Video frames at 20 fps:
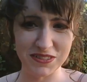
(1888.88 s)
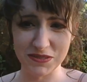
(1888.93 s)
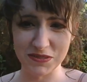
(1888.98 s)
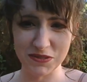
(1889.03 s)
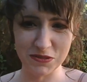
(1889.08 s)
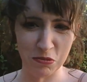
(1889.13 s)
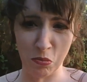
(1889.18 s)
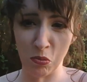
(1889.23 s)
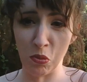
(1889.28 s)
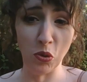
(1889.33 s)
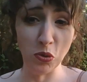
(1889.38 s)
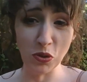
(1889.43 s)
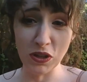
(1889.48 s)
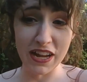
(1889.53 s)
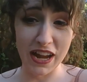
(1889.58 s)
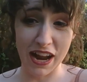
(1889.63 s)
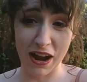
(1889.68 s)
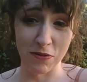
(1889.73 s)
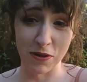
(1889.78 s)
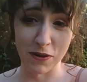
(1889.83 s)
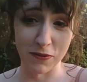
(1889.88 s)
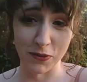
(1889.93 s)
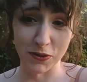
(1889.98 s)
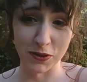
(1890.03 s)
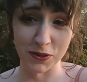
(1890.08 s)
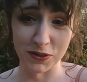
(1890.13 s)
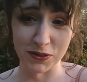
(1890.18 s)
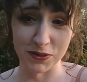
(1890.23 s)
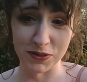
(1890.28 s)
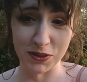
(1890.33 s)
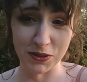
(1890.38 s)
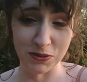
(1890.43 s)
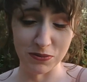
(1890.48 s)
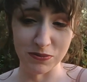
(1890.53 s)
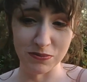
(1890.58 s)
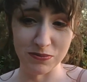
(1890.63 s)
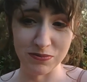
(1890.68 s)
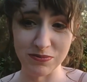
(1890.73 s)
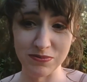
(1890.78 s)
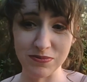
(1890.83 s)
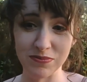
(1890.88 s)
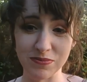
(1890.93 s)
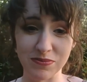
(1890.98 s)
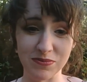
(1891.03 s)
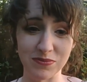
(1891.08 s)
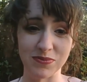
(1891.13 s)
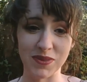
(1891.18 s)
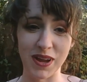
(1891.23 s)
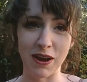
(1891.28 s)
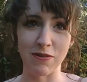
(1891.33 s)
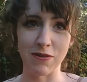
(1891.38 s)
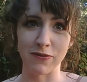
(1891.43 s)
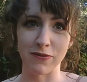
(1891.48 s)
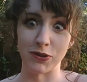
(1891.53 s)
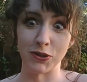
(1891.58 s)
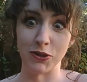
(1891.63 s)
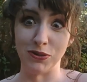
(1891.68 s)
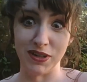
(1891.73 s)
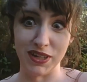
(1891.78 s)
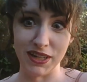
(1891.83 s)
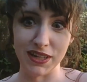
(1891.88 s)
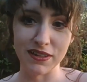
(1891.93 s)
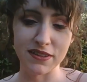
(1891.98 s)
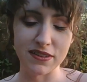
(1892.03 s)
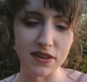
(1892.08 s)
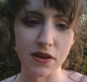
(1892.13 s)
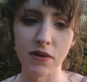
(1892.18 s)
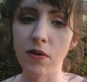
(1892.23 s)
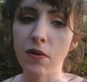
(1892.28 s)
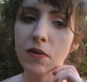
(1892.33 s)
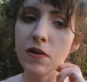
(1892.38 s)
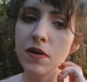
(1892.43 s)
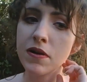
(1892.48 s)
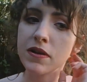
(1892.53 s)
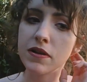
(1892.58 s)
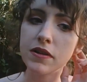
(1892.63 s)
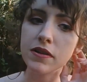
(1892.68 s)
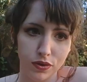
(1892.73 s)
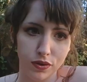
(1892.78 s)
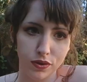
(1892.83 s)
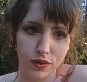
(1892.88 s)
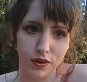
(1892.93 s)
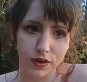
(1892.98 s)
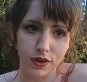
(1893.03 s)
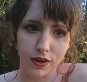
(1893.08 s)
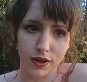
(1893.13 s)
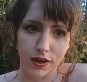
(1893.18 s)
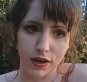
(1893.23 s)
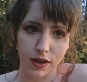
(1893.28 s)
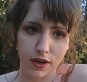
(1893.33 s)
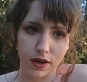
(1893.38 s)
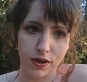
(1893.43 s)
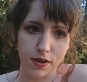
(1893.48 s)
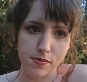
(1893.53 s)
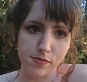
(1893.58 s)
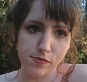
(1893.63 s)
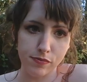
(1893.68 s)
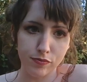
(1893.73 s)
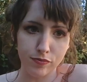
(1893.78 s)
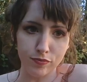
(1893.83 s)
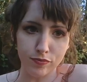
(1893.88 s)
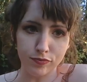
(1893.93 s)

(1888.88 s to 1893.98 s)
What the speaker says: mold it however you need to. Um,